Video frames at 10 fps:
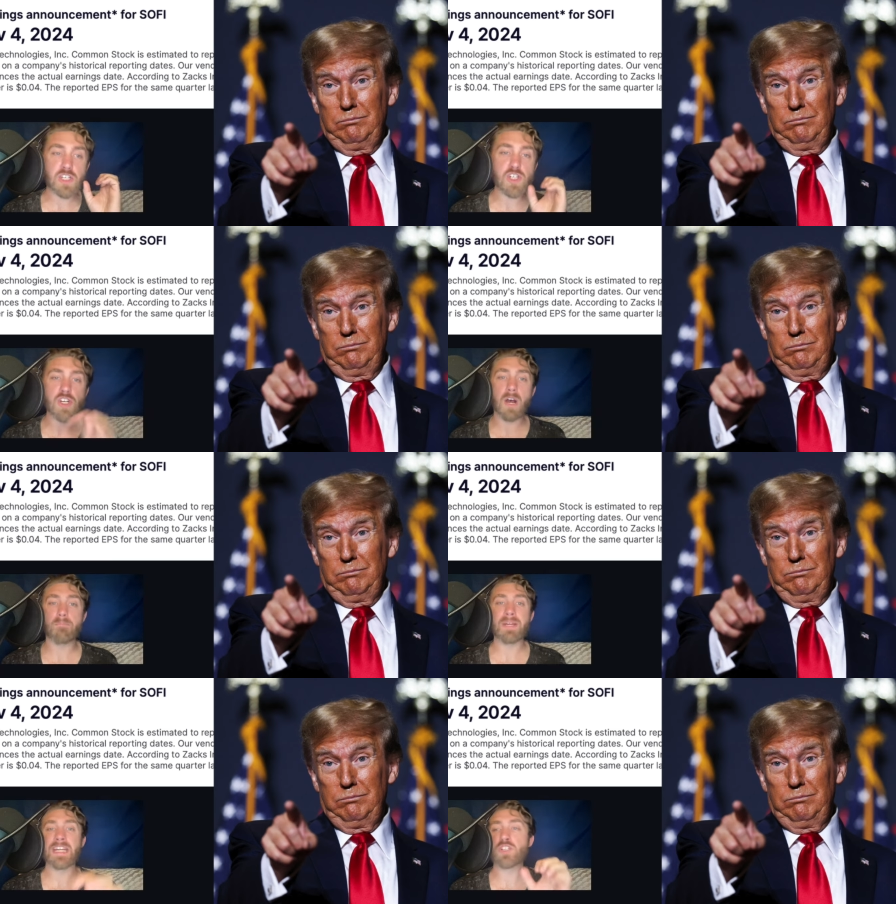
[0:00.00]
Speaker 1: jump
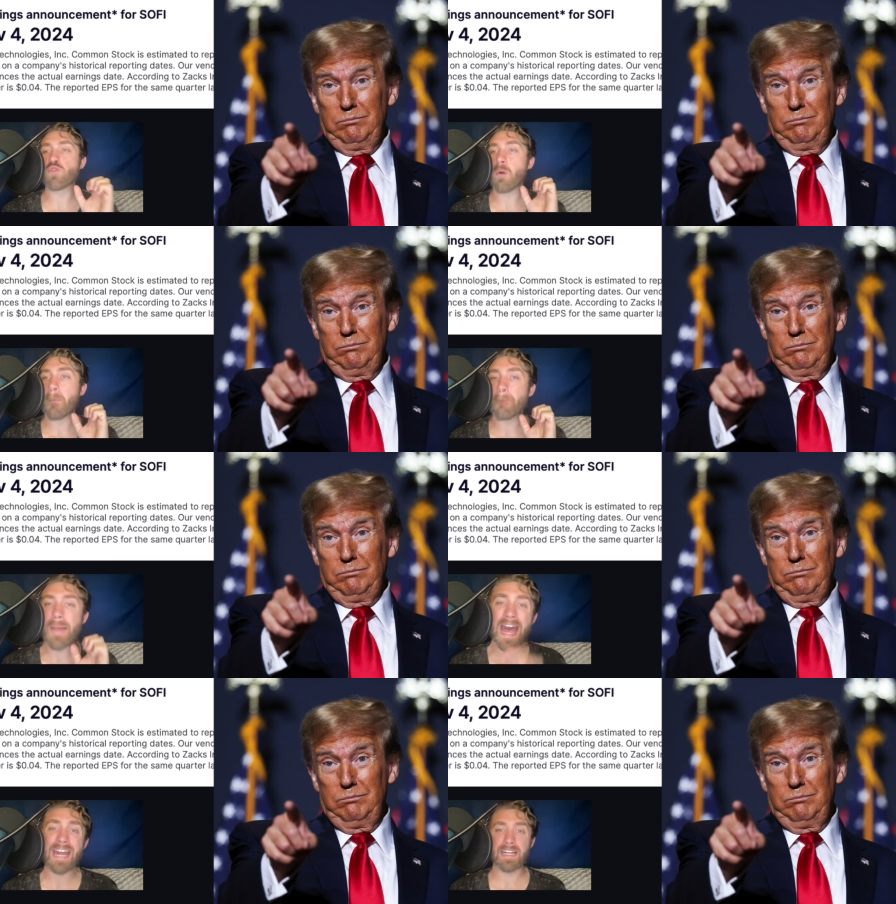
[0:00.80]
it
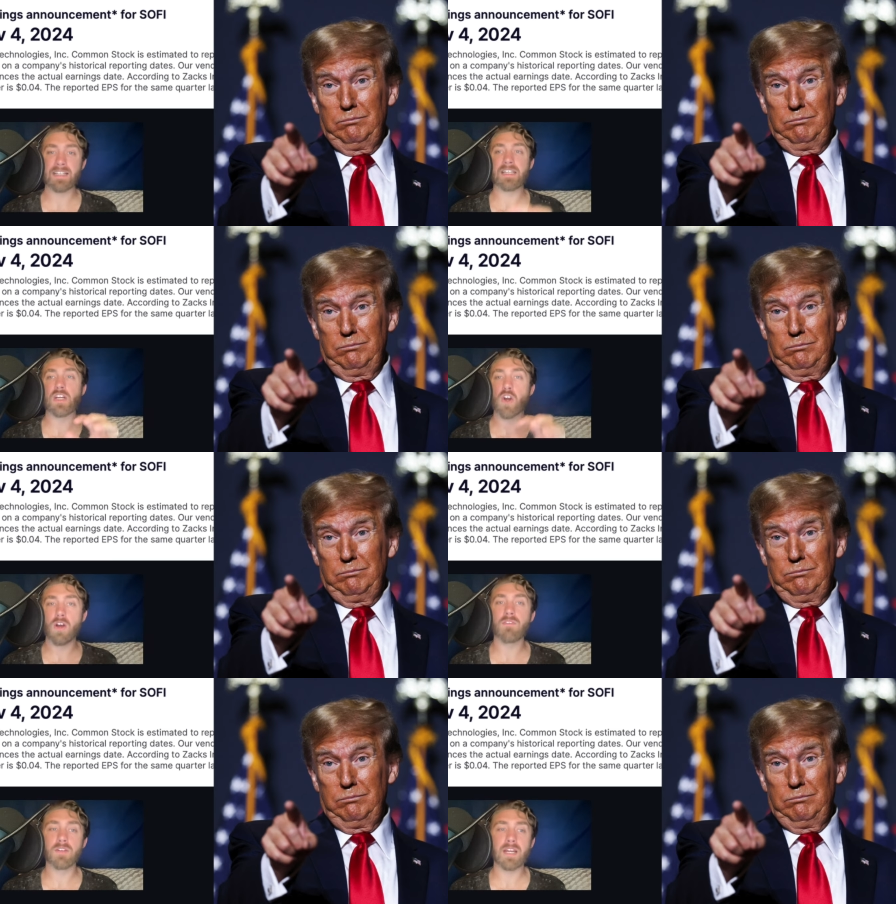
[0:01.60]
dramatically
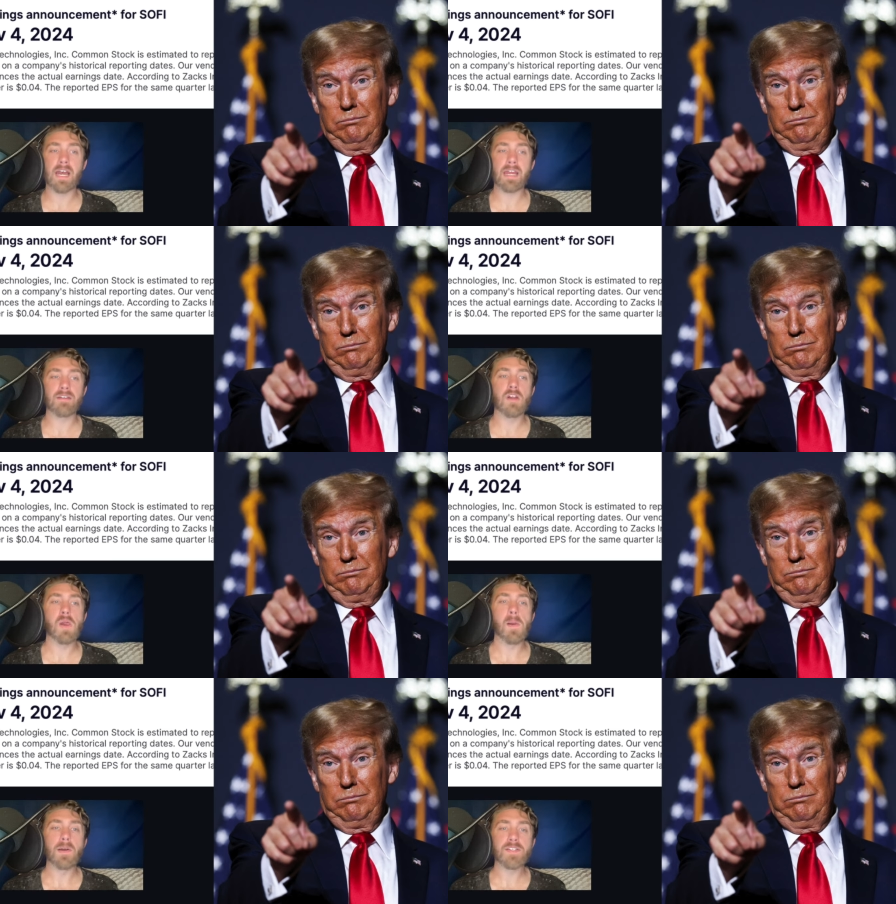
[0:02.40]
overnight.
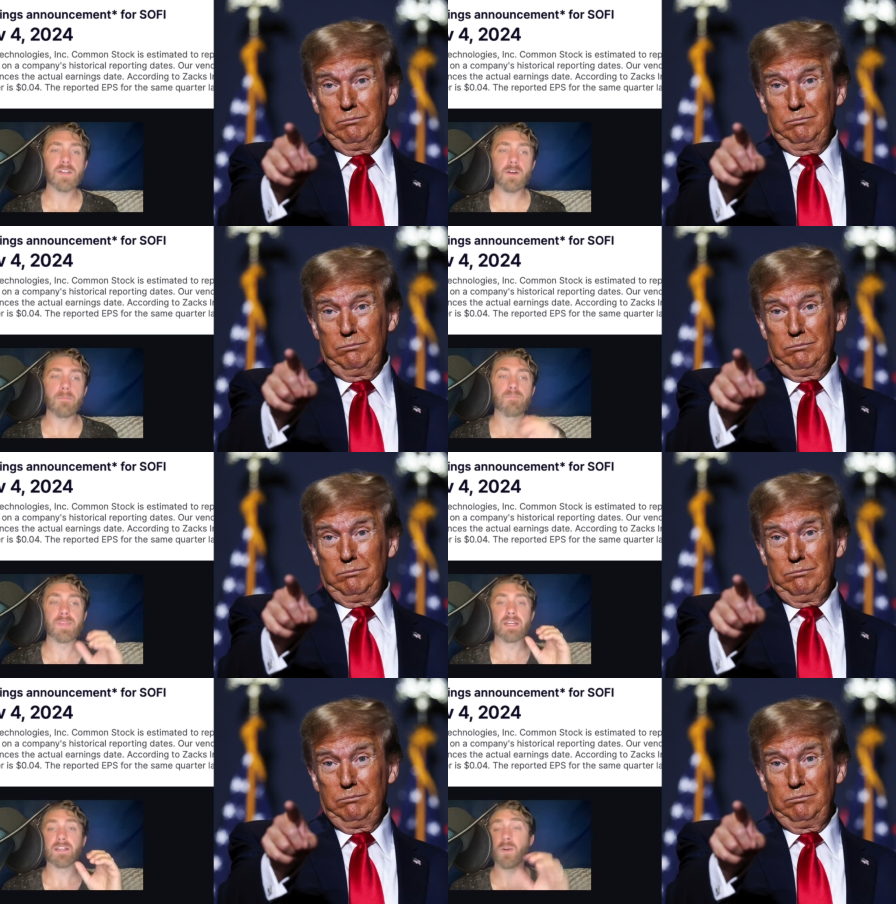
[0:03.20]
So
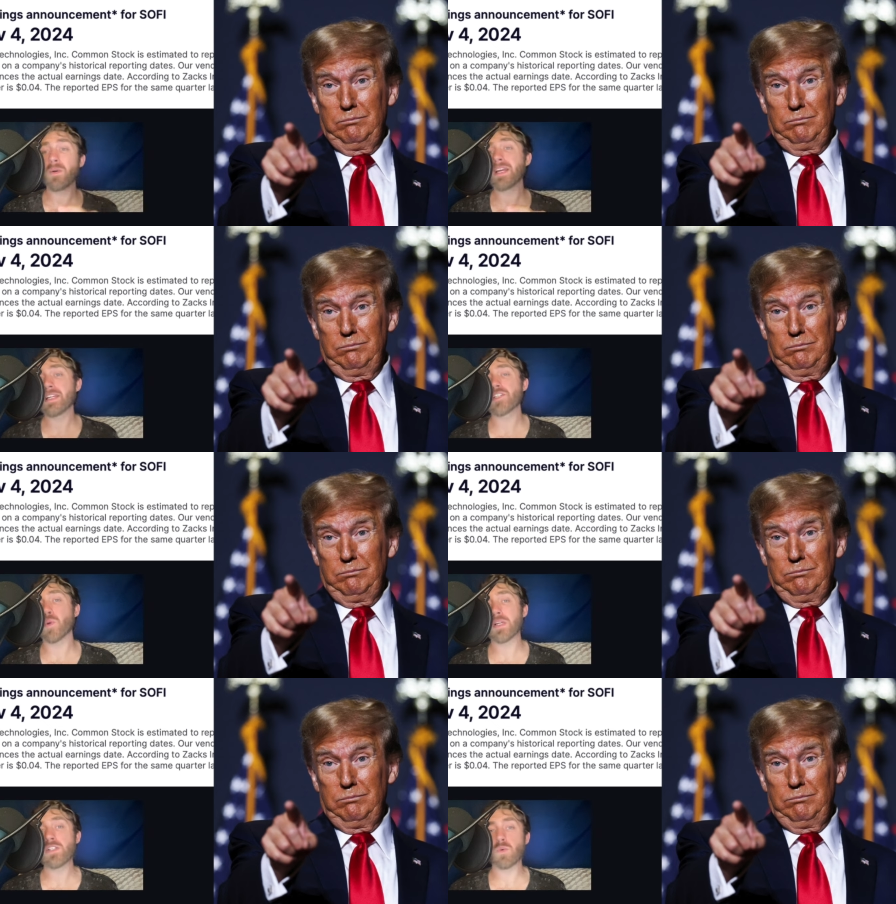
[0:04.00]
going into
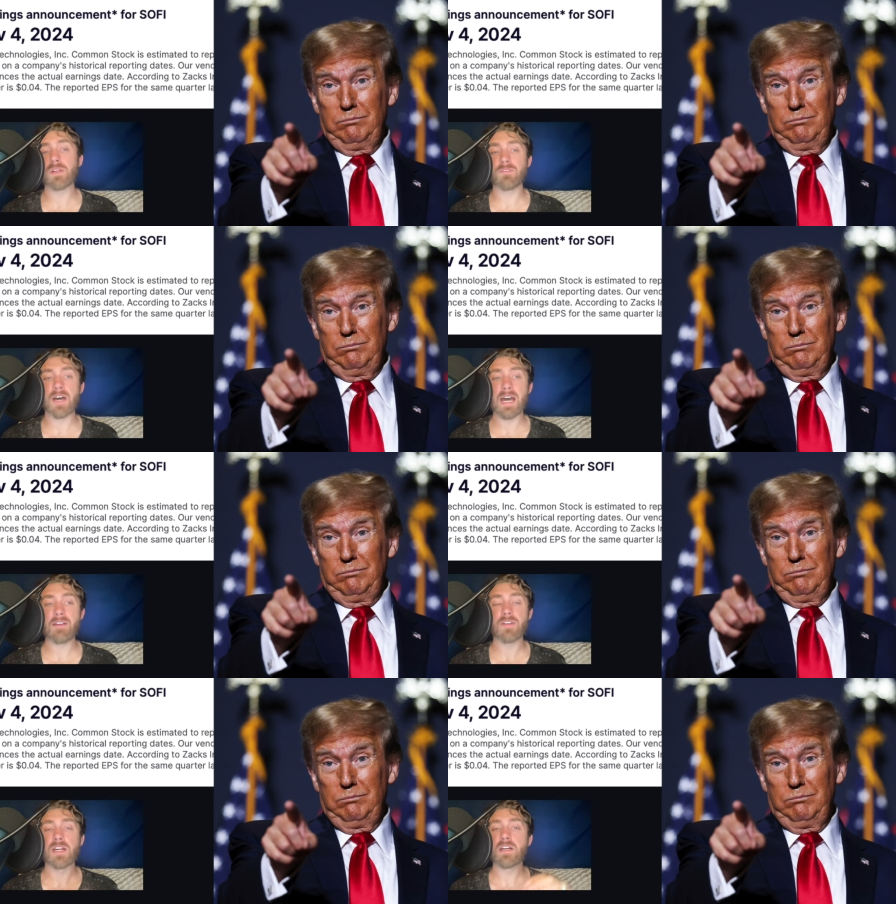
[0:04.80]
2025,
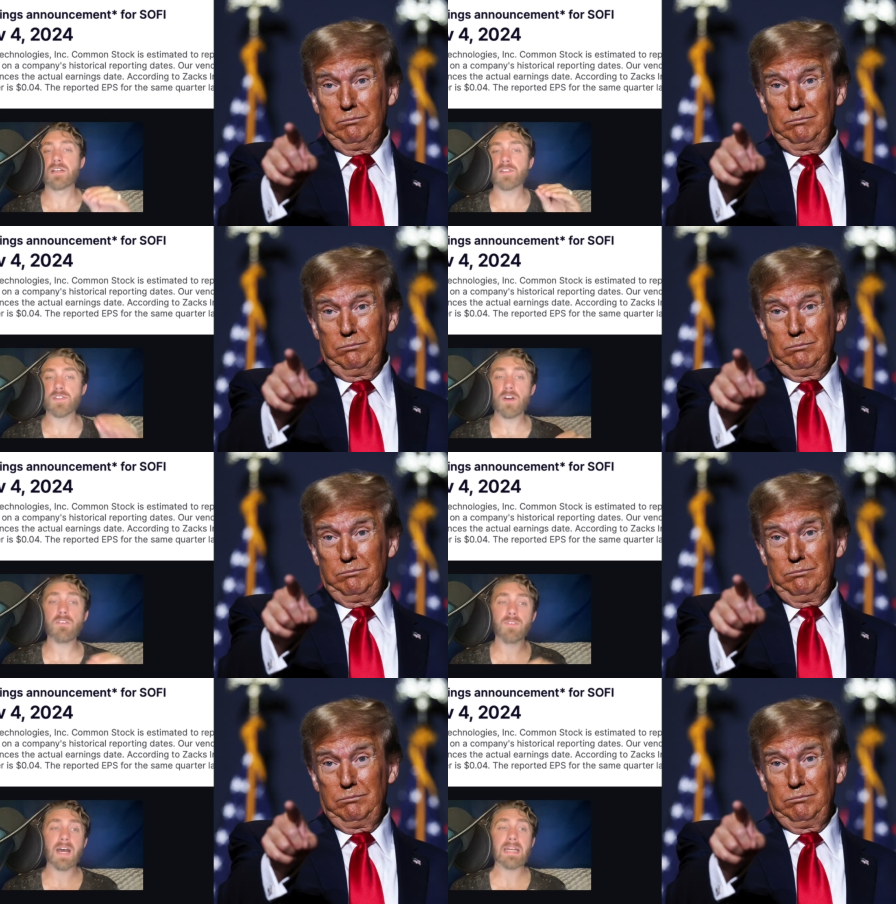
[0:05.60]

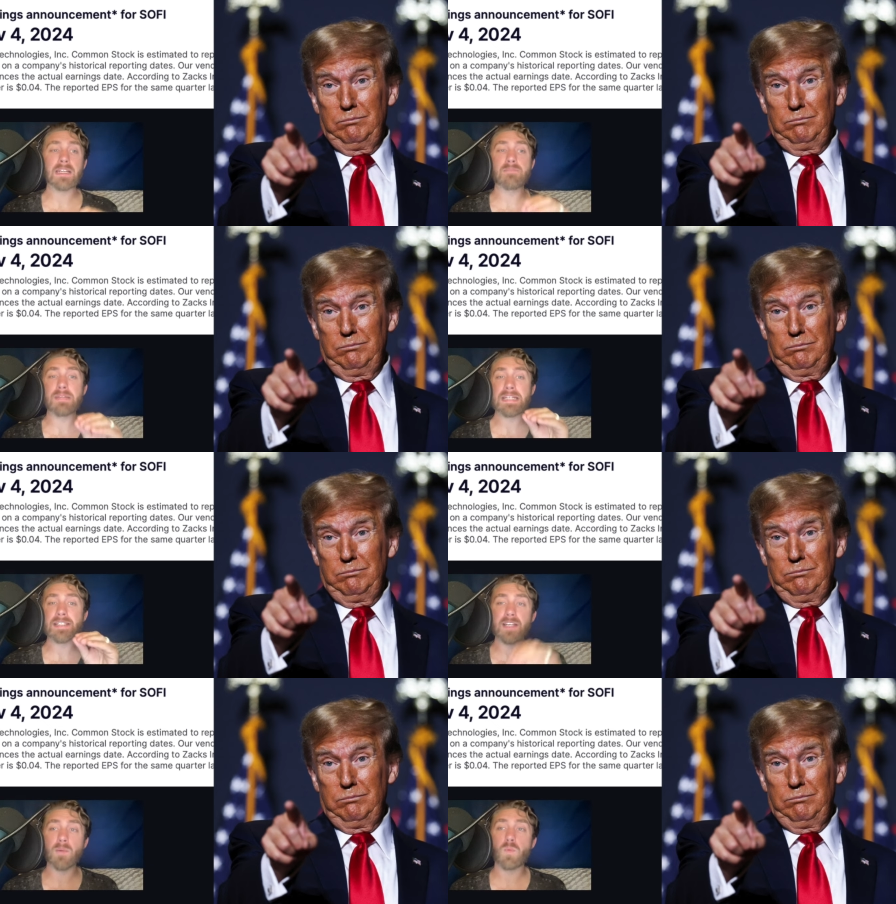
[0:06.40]
SoFi could be
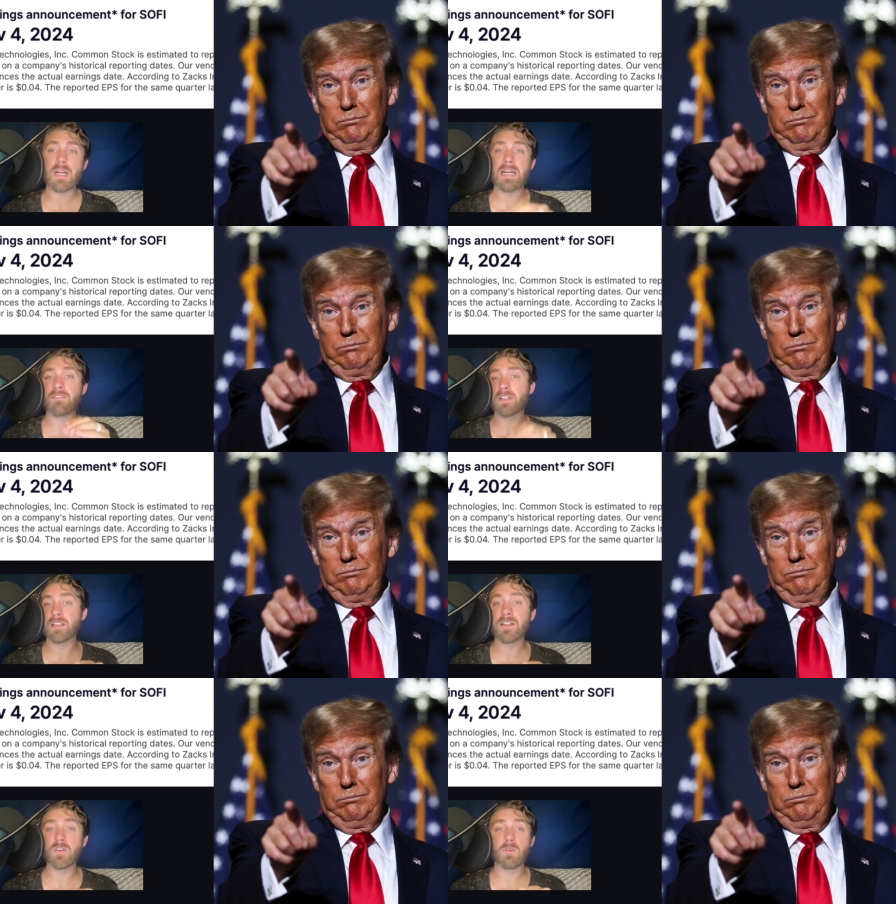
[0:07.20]
somewhat of a
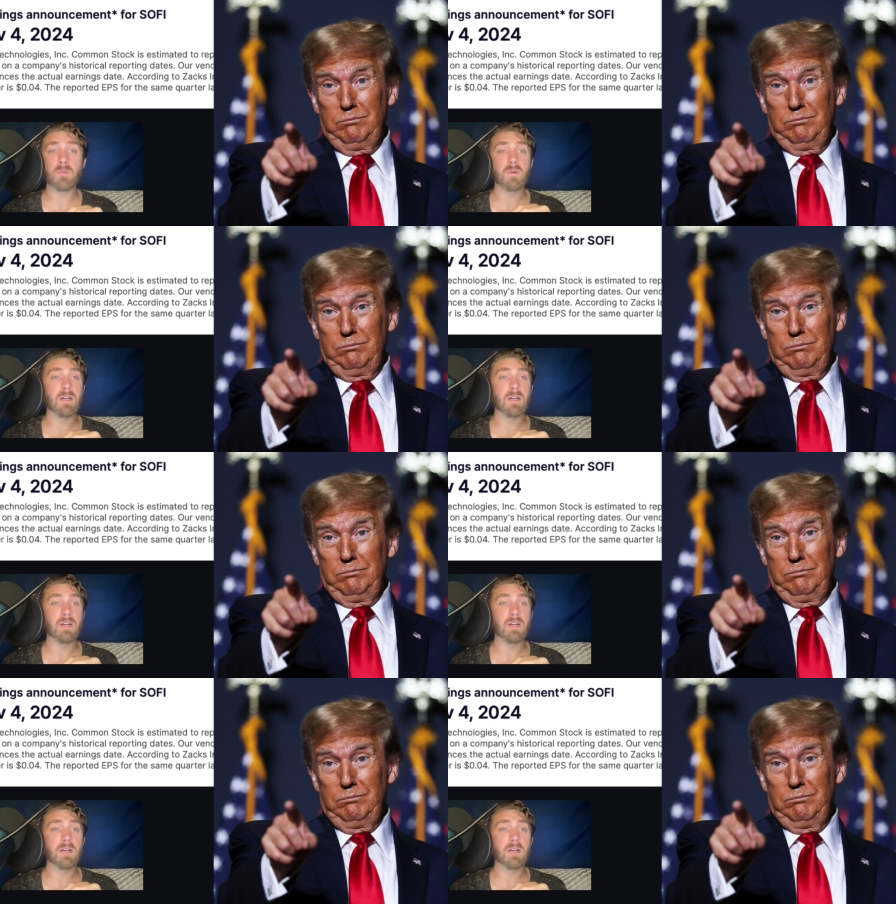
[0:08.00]
little